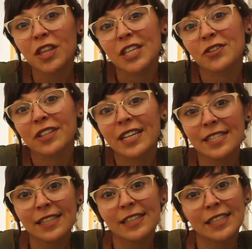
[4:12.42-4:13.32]
are nice and
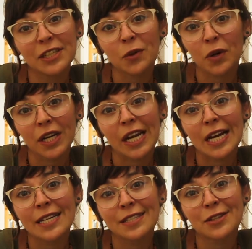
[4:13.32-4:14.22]
clean and
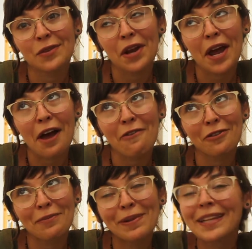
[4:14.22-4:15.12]
organized so that I have
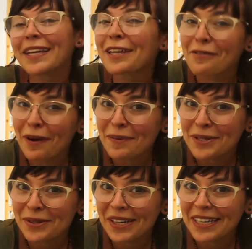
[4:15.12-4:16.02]
plenty of
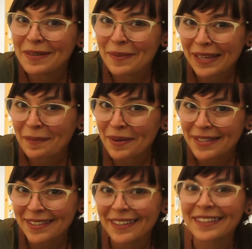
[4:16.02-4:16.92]
opportunity to make it messy.